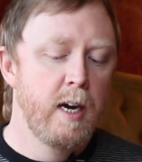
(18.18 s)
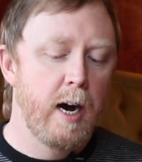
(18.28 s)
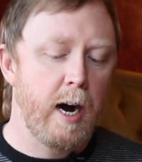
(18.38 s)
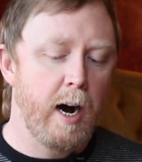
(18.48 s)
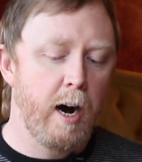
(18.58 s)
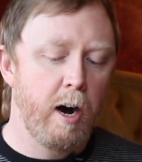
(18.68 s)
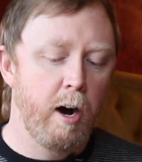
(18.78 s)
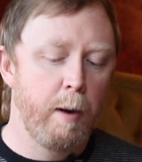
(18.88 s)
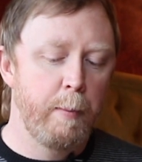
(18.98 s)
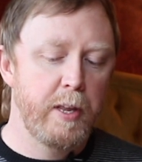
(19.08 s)

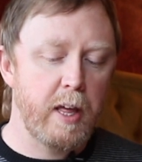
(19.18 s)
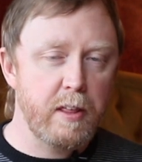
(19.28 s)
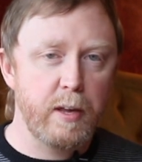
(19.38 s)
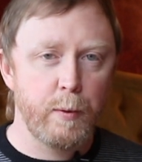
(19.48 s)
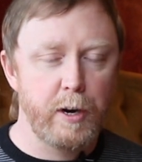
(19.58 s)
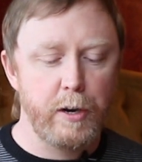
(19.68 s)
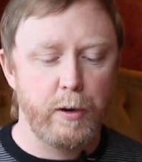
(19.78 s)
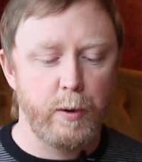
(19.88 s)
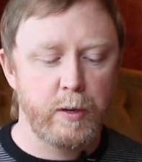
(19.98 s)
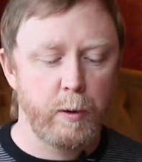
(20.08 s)
But the other thing we're going to
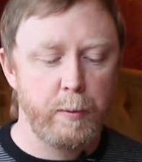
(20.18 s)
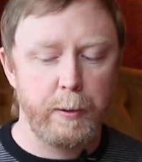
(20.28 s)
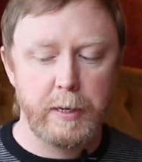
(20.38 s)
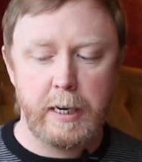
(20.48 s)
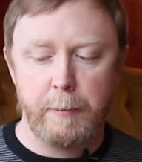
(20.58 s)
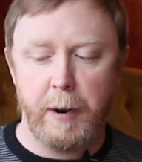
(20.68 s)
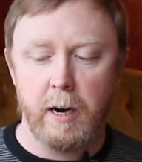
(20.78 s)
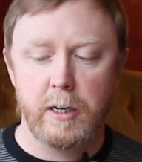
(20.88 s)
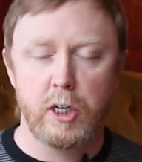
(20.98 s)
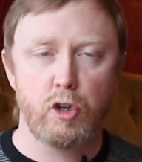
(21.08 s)
do is we're going to be able to
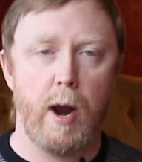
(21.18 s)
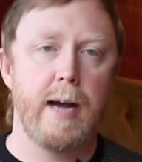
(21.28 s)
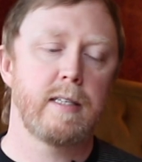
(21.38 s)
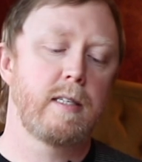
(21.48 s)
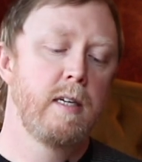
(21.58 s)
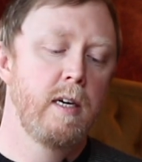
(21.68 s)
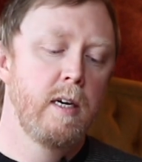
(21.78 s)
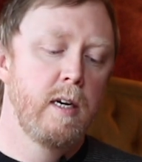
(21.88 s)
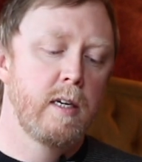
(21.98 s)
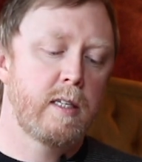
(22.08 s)
compare and contrast
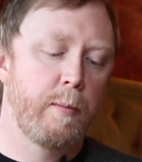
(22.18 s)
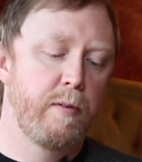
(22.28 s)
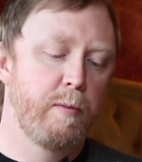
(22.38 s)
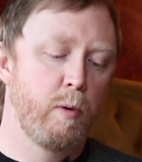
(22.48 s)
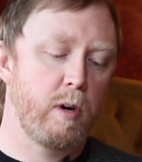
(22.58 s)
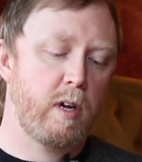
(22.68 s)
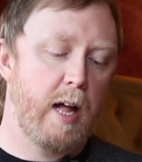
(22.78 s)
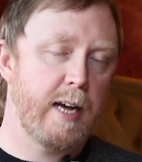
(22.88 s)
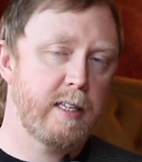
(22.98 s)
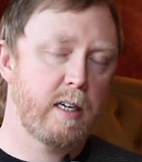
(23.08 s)
some of the more
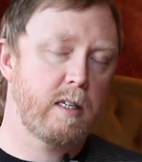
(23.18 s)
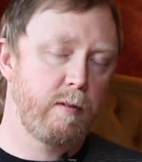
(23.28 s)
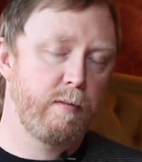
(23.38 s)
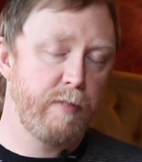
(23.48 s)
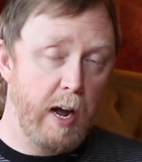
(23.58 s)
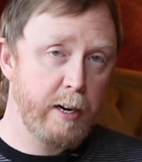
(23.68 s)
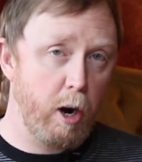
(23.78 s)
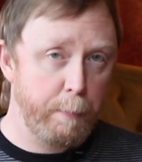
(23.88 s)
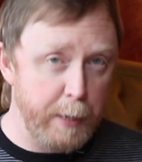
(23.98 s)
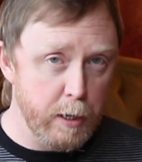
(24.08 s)
classic Flying
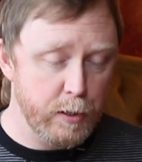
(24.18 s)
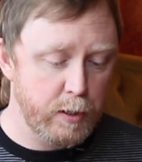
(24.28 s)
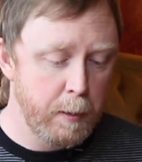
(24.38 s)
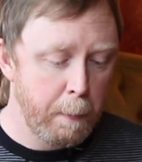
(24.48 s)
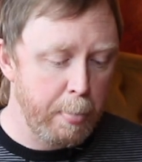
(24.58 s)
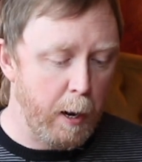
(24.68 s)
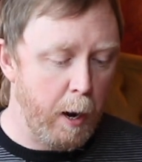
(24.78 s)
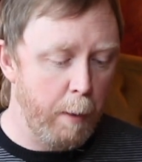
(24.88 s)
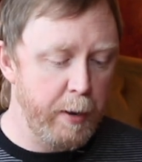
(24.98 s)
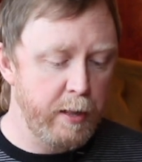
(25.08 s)
Dog beers
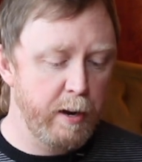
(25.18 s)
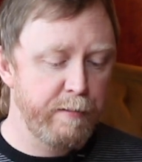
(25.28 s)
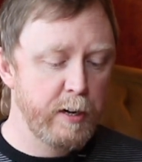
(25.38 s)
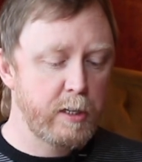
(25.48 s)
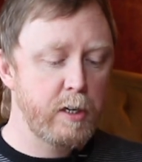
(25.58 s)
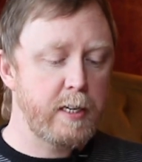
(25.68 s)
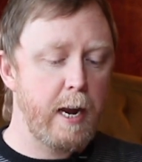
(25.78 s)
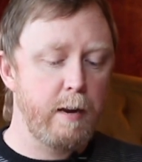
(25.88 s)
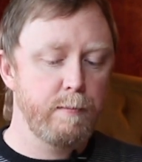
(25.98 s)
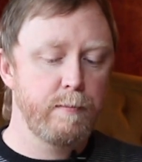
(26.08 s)
in their filtered state.